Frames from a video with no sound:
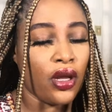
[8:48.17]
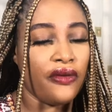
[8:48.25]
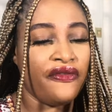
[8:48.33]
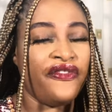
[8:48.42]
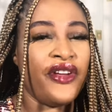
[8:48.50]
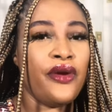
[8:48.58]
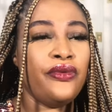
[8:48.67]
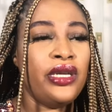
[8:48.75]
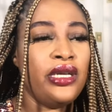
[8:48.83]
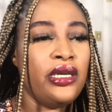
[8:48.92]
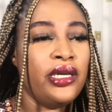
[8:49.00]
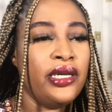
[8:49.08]

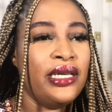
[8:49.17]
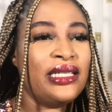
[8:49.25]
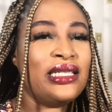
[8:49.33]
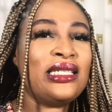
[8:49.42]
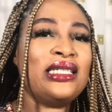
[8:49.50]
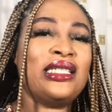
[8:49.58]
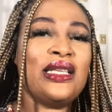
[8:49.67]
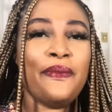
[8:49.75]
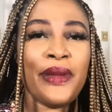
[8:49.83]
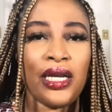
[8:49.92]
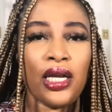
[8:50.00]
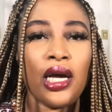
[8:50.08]
very
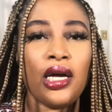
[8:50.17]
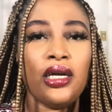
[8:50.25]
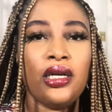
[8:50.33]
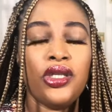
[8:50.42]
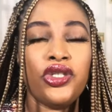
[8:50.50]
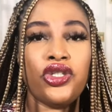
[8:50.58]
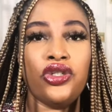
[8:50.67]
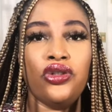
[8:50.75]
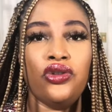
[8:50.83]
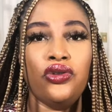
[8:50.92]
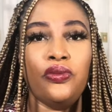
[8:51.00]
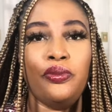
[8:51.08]
similar
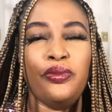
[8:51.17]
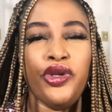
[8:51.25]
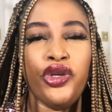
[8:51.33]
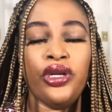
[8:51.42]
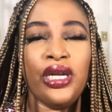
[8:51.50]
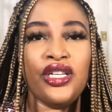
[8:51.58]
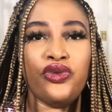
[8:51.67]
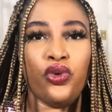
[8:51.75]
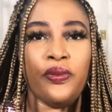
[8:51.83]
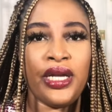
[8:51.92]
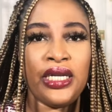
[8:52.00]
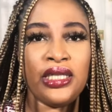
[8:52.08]
to Mugler's
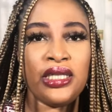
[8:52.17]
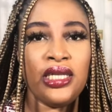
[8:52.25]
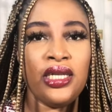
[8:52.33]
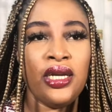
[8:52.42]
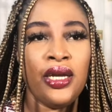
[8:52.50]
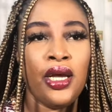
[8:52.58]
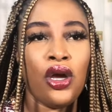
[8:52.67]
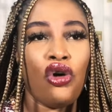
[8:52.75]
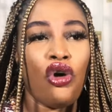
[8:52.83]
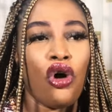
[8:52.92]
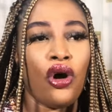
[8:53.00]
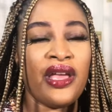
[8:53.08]
Womanity,
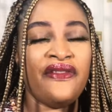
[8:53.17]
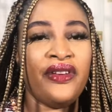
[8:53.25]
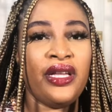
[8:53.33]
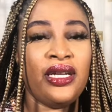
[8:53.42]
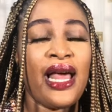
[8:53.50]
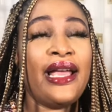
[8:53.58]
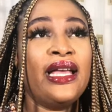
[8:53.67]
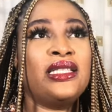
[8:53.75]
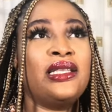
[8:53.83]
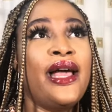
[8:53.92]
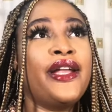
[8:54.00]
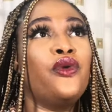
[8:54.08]
or even like,
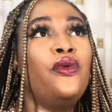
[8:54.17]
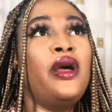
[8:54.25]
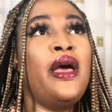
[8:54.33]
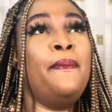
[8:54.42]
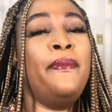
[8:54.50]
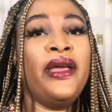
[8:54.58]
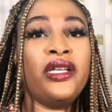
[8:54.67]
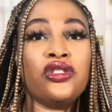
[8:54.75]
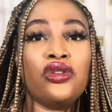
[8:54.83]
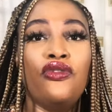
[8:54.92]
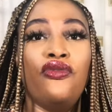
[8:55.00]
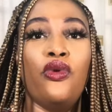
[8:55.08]
it's like a
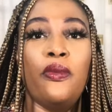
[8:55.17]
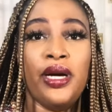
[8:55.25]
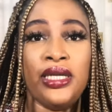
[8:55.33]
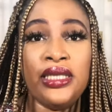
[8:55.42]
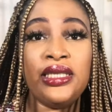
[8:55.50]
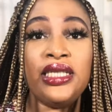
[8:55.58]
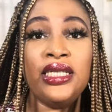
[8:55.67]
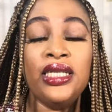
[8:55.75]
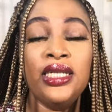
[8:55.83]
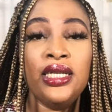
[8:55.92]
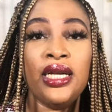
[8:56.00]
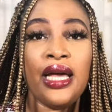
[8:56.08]
mix of Womanity
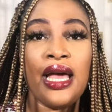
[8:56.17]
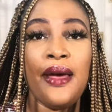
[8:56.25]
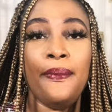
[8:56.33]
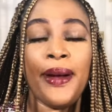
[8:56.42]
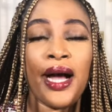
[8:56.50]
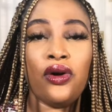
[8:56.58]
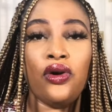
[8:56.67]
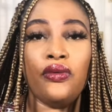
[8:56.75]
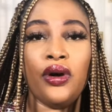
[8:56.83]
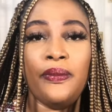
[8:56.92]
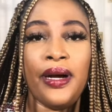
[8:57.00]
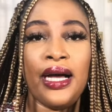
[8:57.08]
and Paco
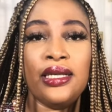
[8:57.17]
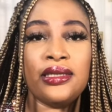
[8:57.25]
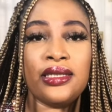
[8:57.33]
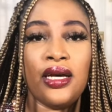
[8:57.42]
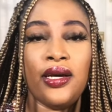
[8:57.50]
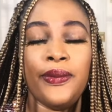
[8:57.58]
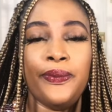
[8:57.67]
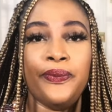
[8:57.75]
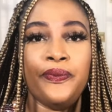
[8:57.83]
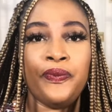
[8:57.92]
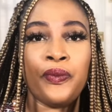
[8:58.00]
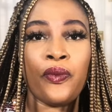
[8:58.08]
Rabanne's um,
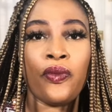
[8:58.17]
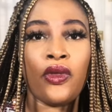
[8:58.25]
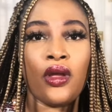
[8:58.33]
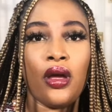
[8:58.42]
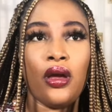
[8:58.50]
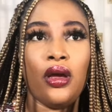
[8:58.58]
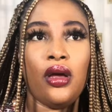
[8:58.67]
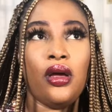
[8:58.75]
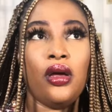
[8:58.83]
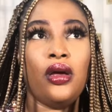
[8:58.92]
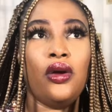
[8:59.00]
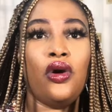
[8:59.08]

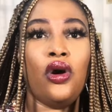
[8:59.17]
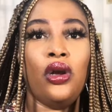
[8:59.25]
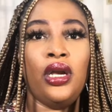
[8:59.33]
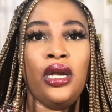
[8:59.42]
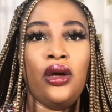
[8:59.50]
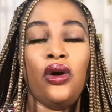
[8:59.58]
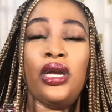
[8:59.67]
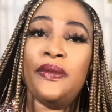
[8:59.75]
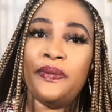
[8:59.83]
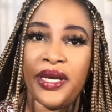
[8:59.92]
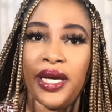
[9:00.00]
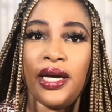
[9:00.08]

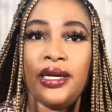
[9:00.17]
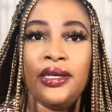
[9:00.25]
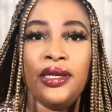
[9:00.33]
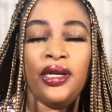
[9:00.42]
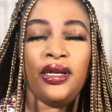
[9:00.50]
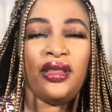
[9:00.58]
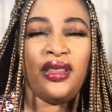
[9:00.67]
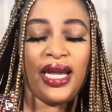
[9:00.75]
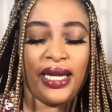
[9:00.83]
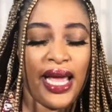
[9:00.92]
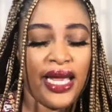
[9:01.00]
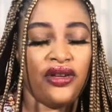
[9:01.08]
Olympia,
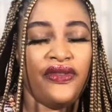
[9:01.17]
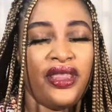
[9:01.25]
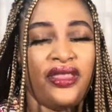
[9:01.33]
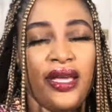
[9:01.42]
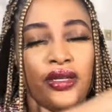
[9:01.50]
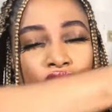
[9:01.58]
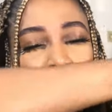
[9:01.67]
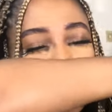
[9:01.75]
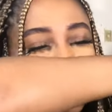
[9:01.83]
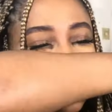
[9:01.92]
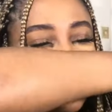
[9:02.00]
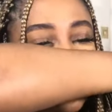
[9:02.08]
that kind of a thing.
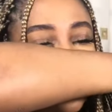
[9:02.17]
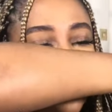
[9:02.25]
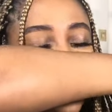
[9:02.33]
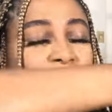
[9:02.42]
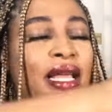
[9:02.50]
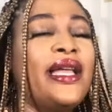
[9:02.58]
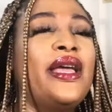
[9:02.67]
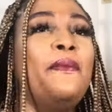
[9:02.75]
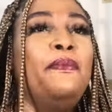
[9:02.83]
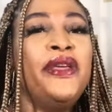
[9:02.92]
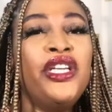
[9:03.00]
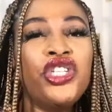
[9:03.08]
So this is like a
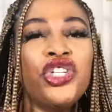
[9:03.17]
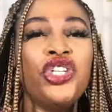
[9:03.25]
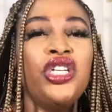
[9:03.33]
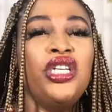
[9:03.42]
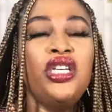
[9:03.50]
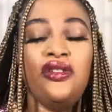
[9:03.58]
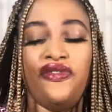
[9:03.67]
beachy